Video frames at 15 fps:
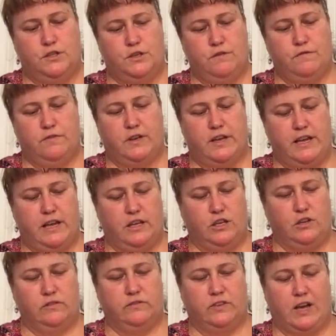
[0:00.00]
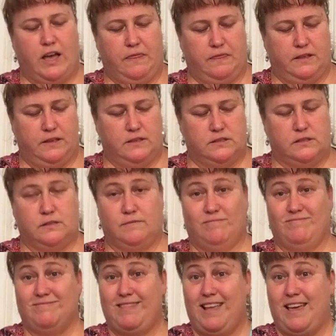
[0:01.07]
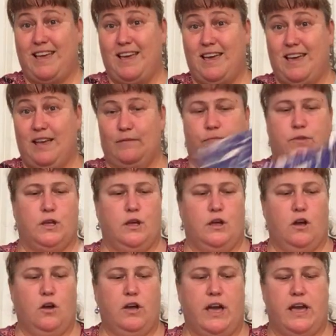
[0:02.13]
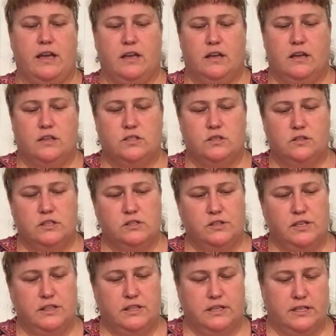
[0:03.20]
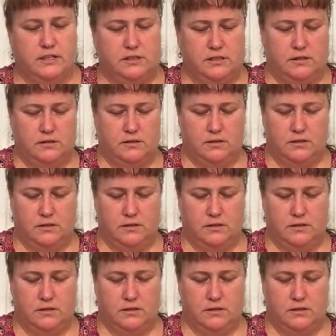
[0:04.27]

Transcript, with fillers: don't forget you've got this. Eh. Okay, so let's look at this.